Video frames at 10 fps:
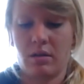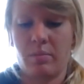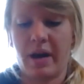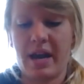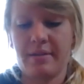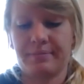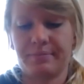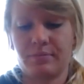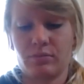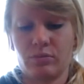a bite,
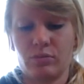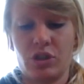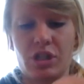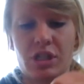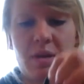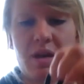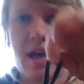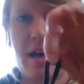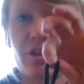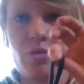which just makes
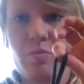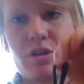that loop.